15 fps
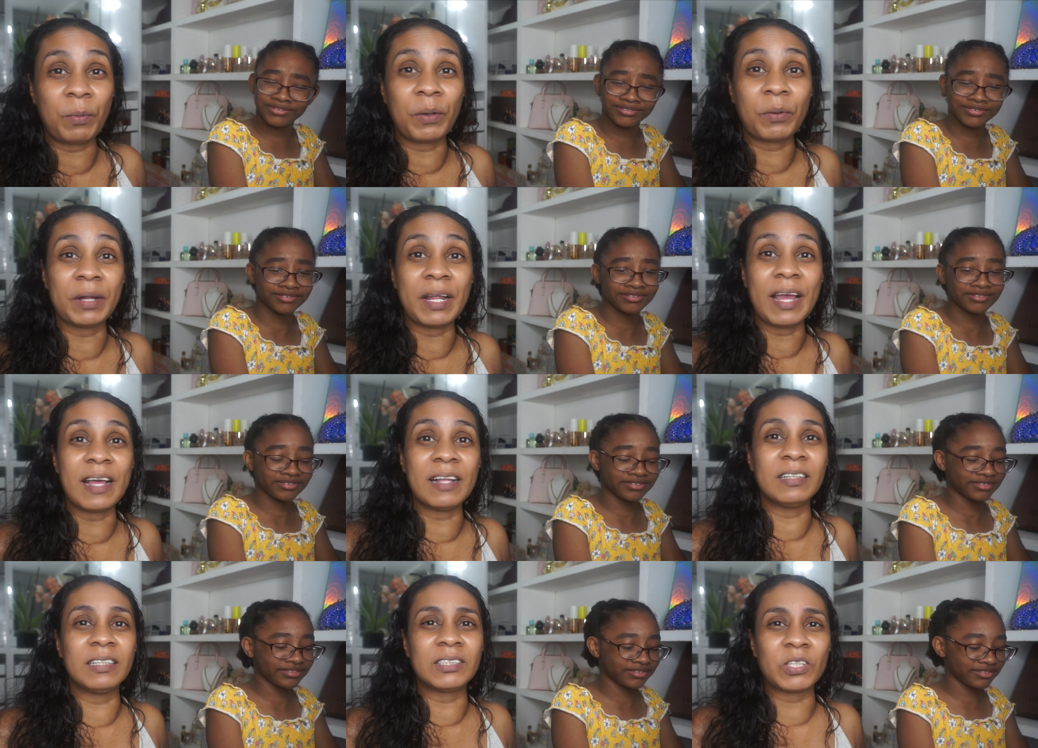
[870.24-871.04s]
Speaker 1: we're gonna
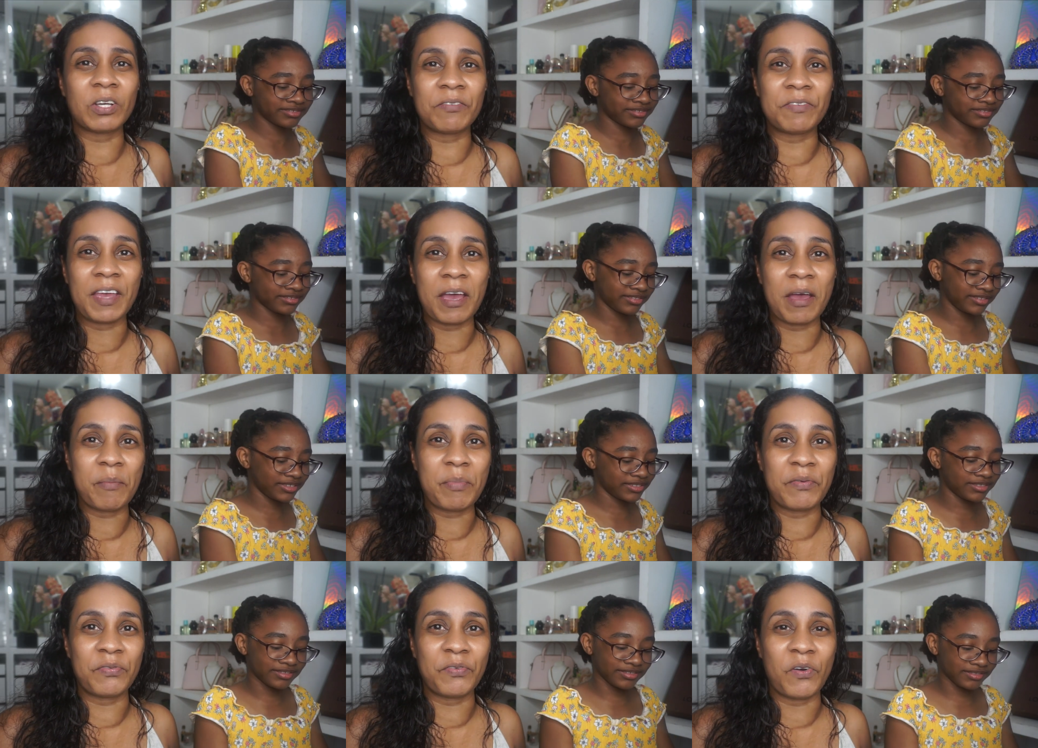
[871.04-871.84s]
end this off here
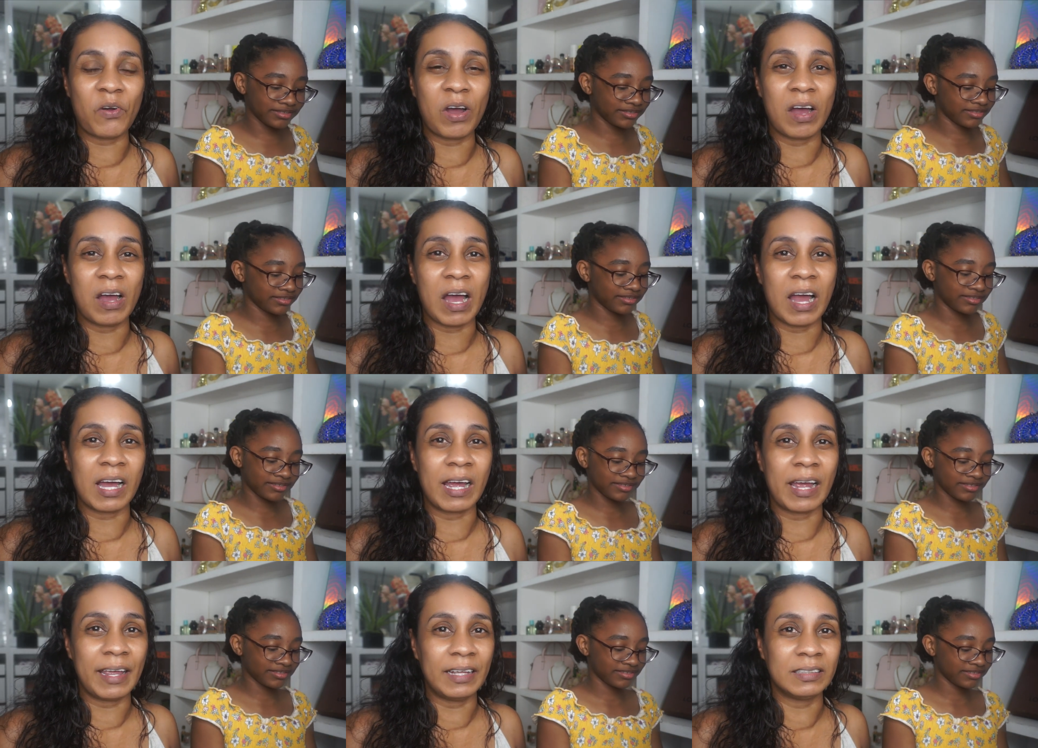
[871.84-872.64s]
before
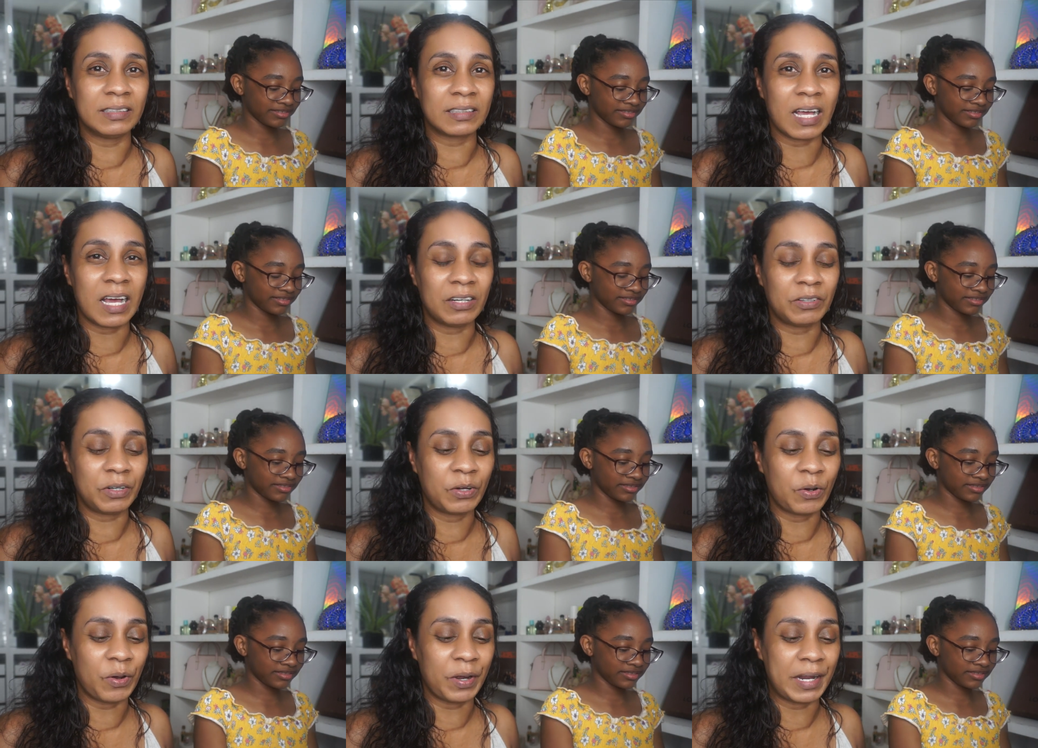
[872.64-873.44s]
I start
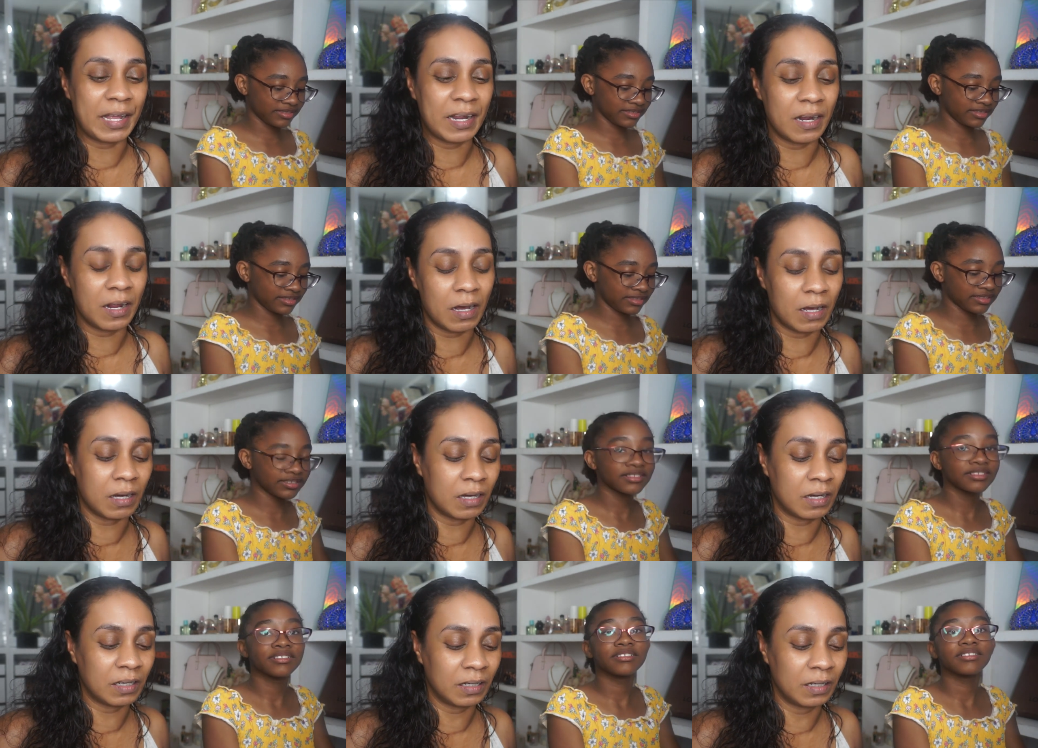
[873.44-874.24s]
recording
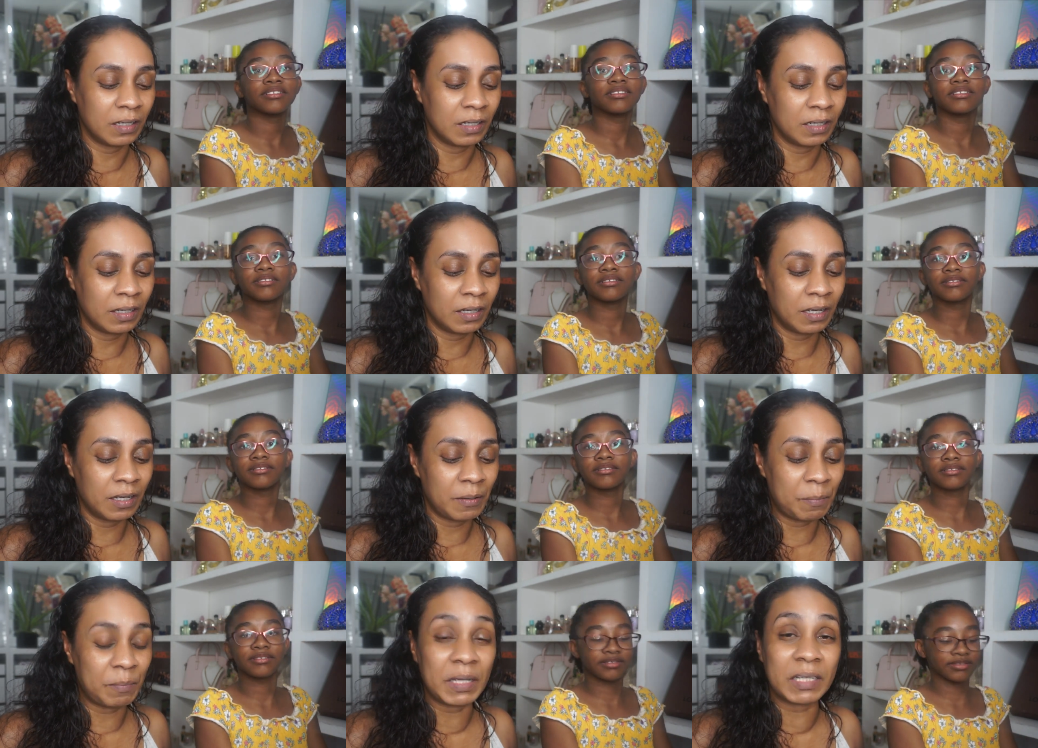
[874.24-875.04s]
a
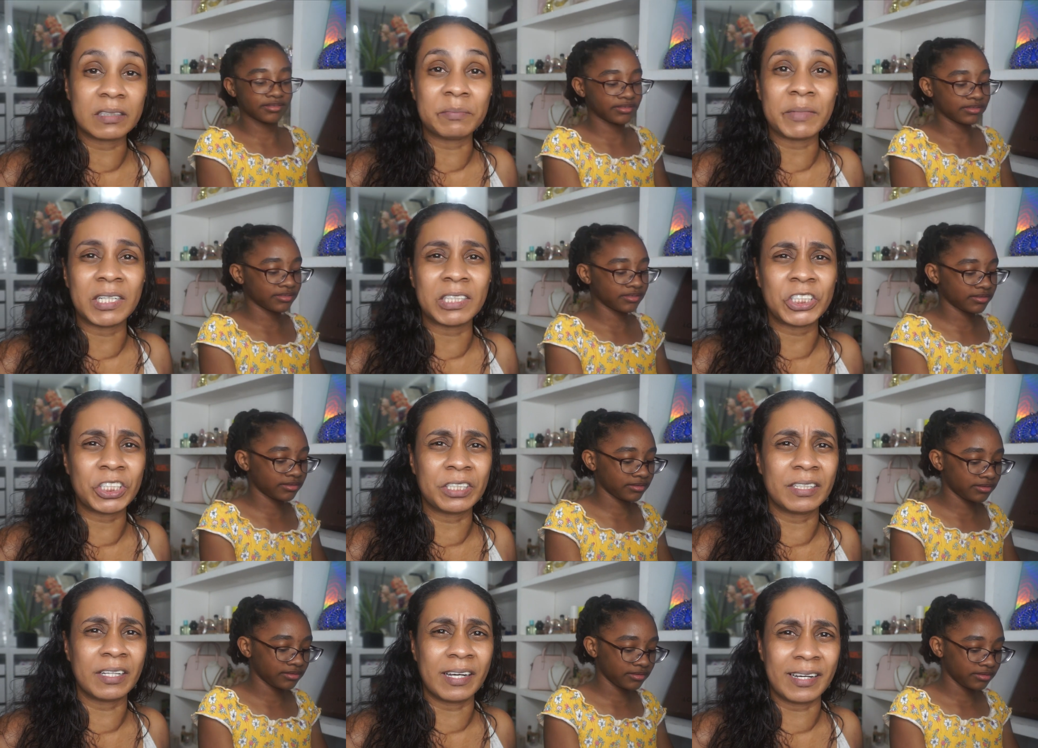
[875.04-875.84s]
mixed
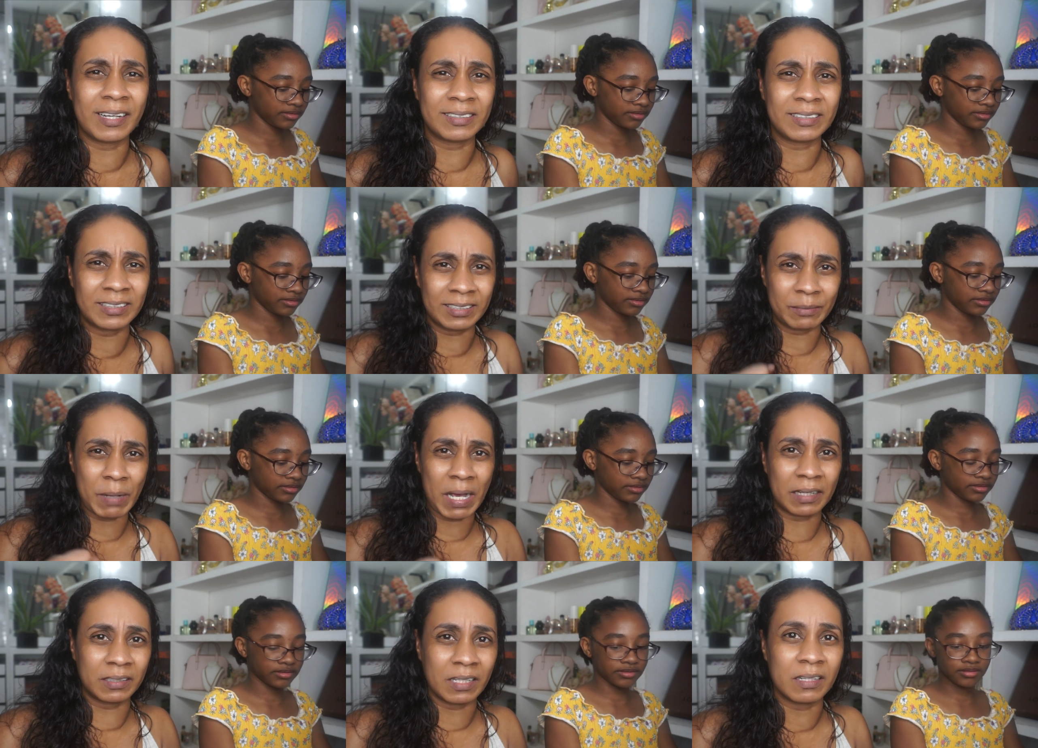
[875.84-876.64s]
martial arts
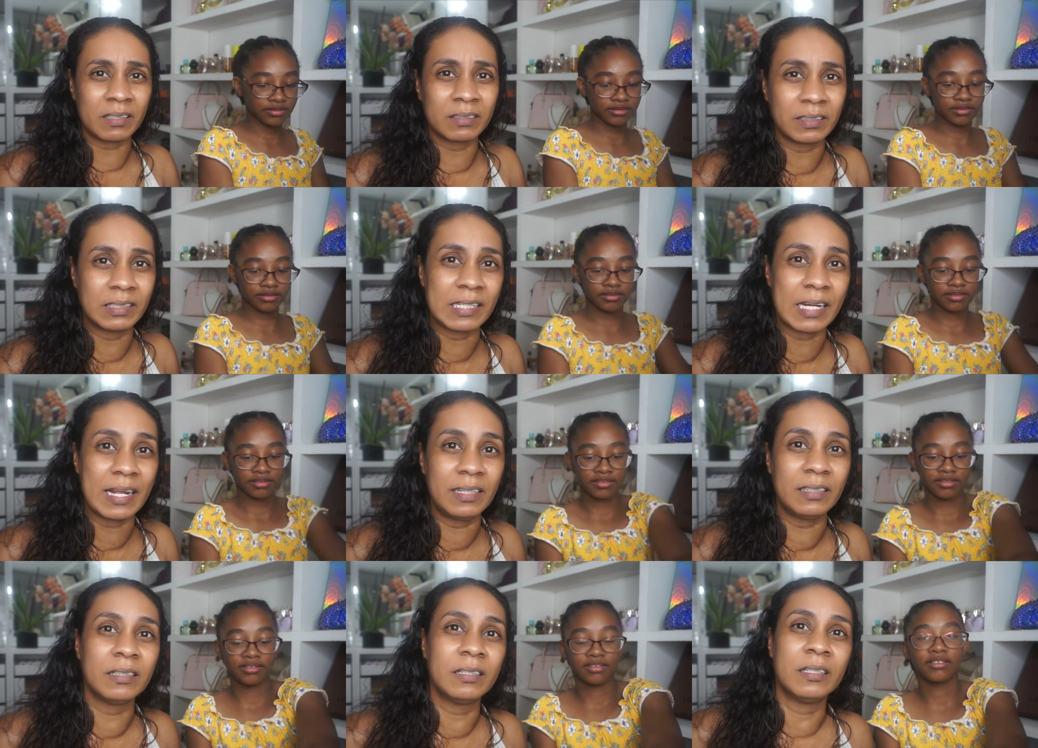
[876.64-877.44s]
smackdown
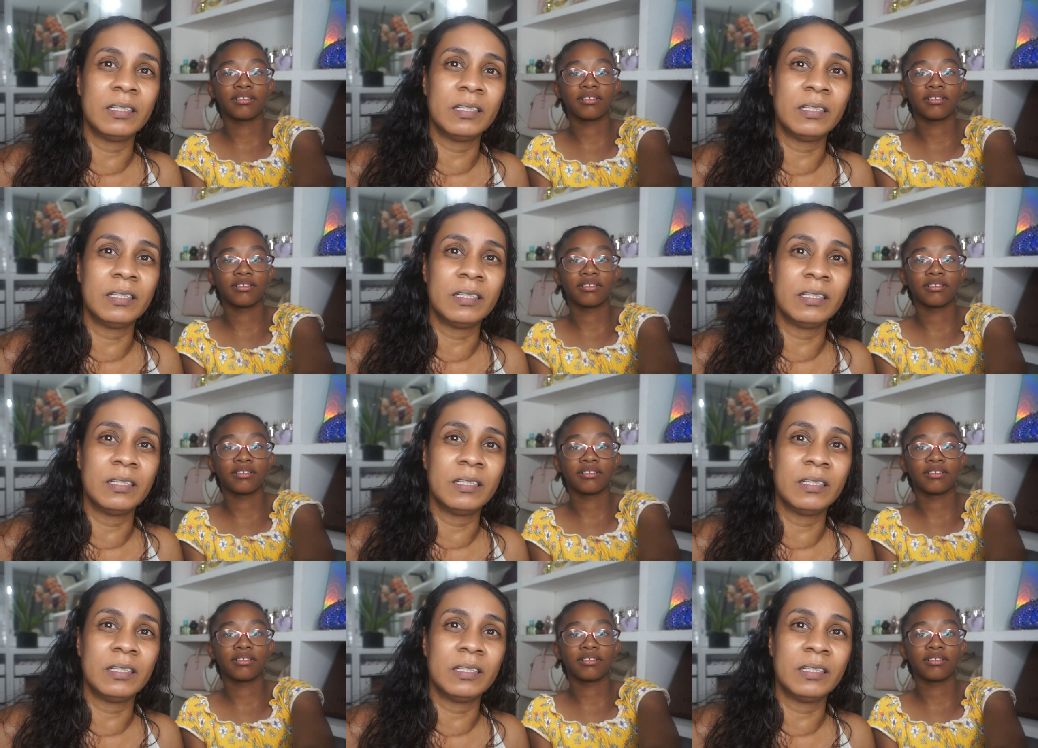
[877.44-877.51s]
tonight.